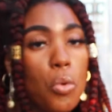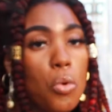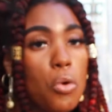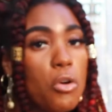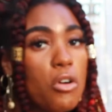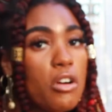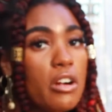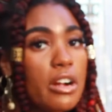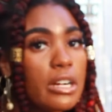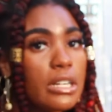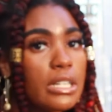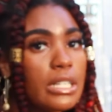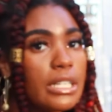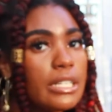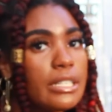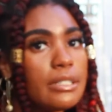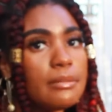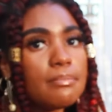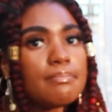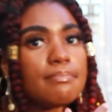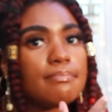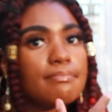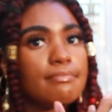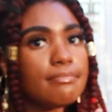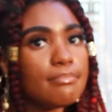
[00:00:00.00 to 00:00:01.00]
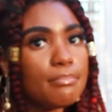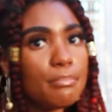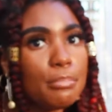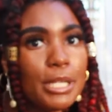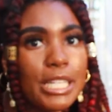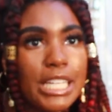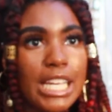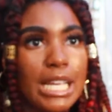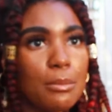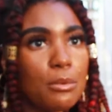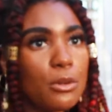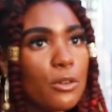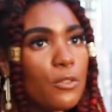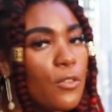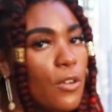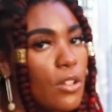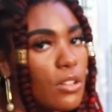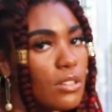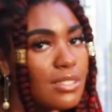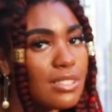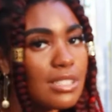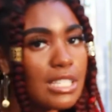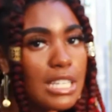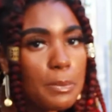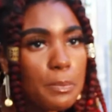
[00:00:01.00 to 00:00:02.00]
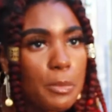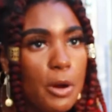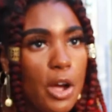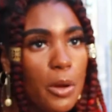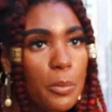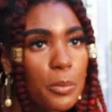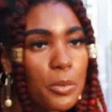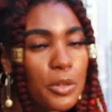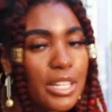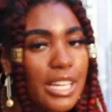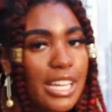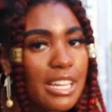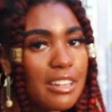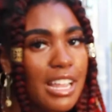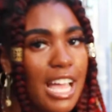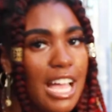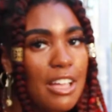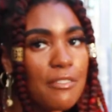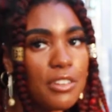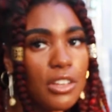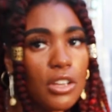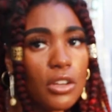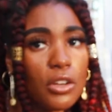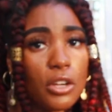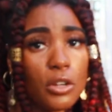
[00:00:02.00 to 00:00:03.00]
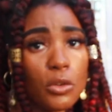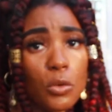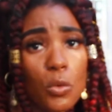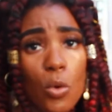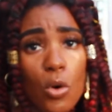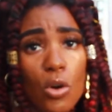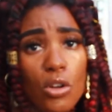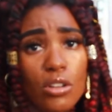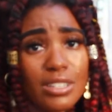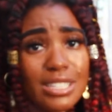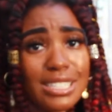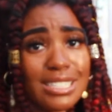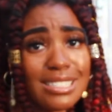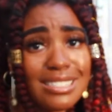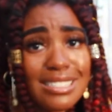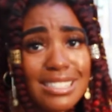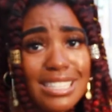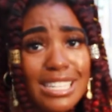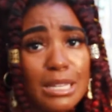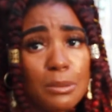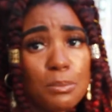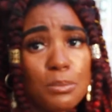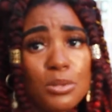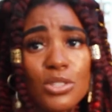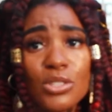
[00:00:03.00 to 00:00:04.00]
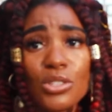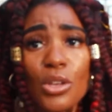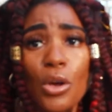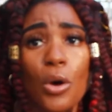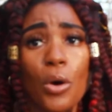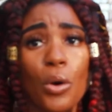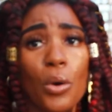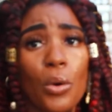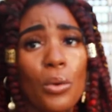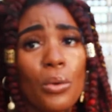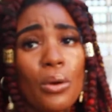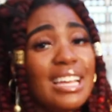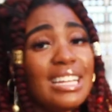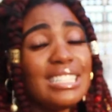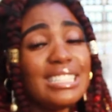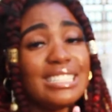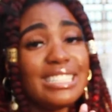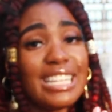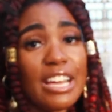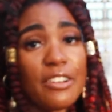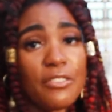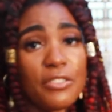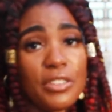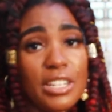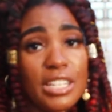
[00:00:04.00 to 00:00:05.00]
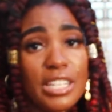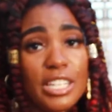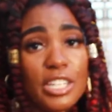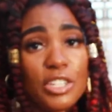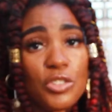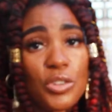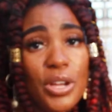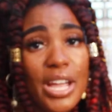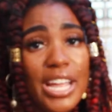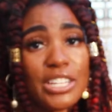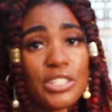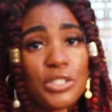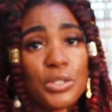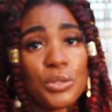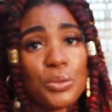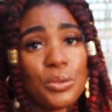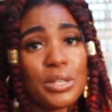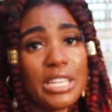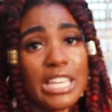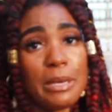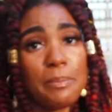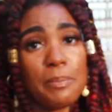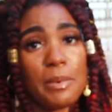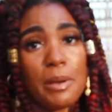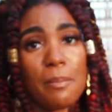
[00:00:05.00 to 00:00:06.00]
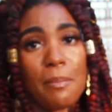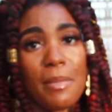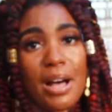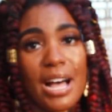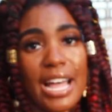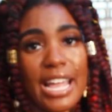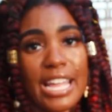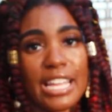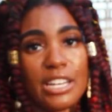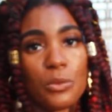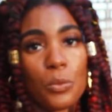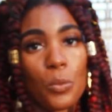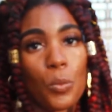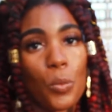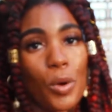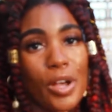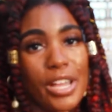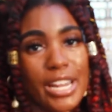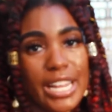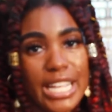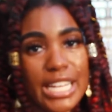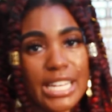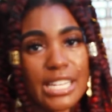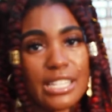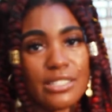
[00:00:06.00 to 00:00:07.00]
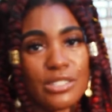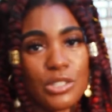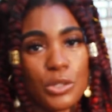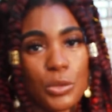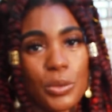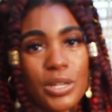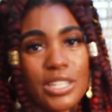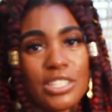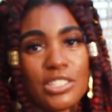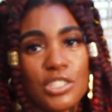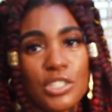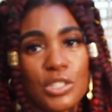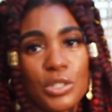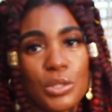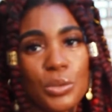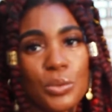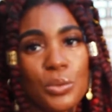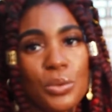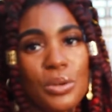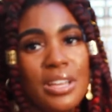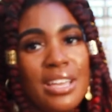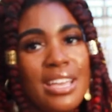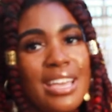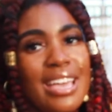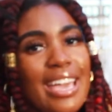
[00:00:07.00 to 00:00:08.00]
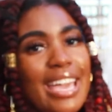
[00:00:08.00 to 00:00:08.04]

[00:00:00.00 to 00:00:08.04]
or being able to fall asleep properly and having good quality sleep. So definitely try to keep in mind what it is doing to you.